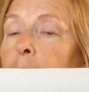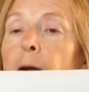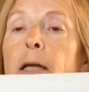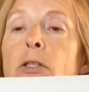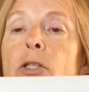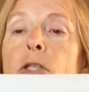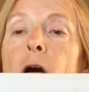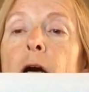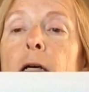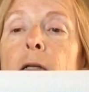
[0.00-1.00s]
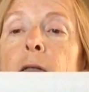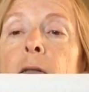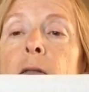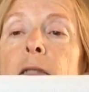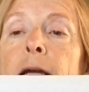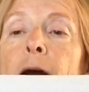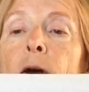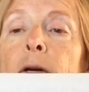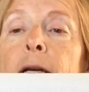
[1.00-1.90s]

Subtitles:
and start down